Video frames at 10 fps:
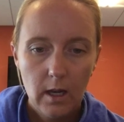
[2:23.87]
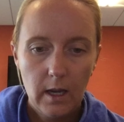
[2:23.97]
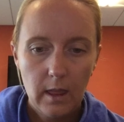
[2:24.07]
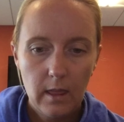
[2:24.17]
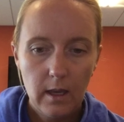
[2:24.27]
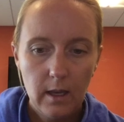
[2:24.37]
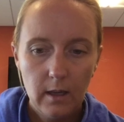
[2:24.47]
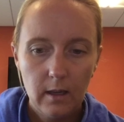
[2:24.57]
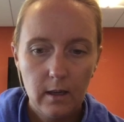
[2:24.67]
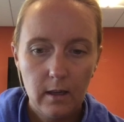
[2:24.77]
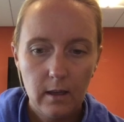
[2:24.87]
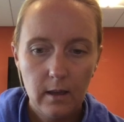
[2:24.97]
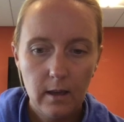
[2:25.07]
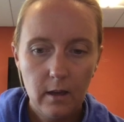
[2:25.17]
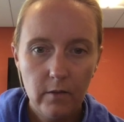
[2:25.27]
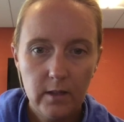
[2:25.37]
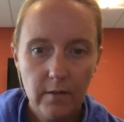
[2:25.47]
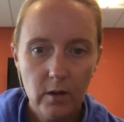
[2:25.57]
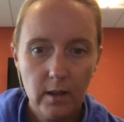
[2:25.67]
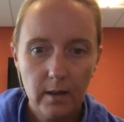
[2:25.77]
I think that covers
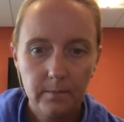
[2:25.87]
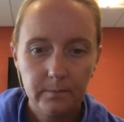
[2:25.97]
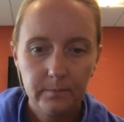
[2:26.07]
everything.